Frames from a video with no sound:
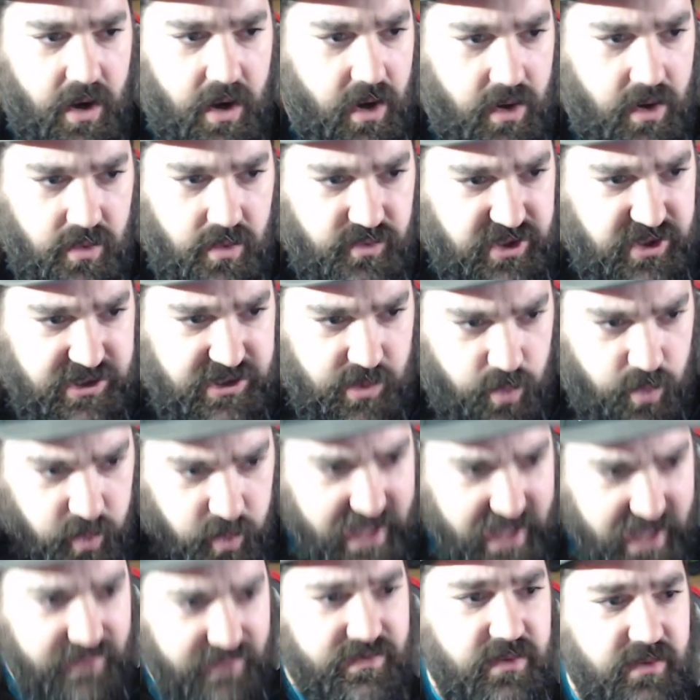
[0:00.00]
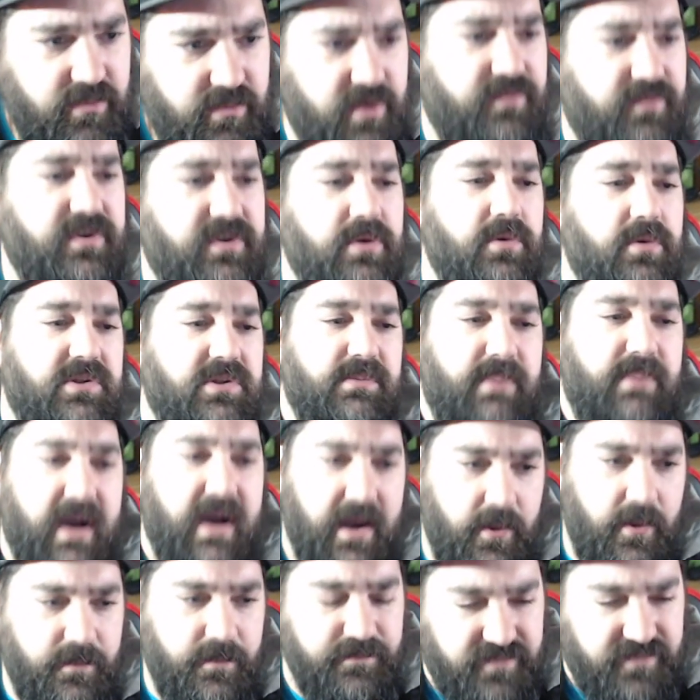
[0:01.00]
just raving reviews
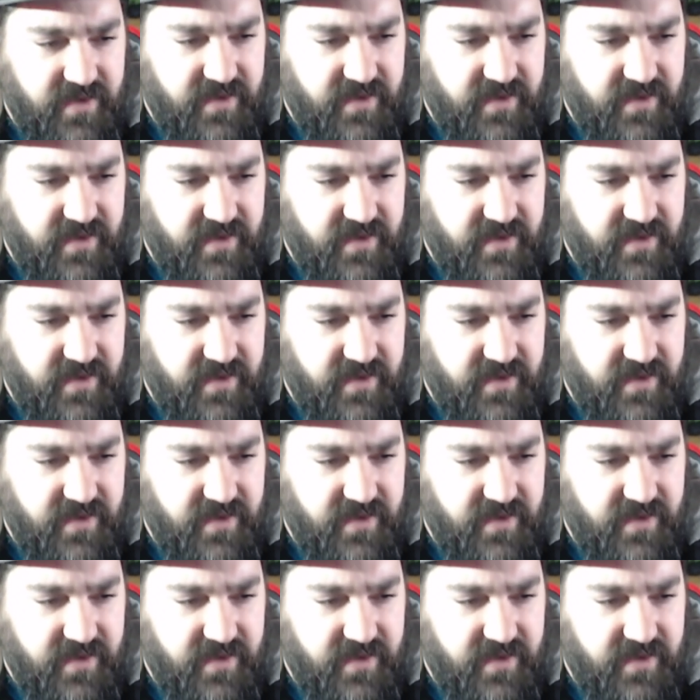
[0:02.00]
about.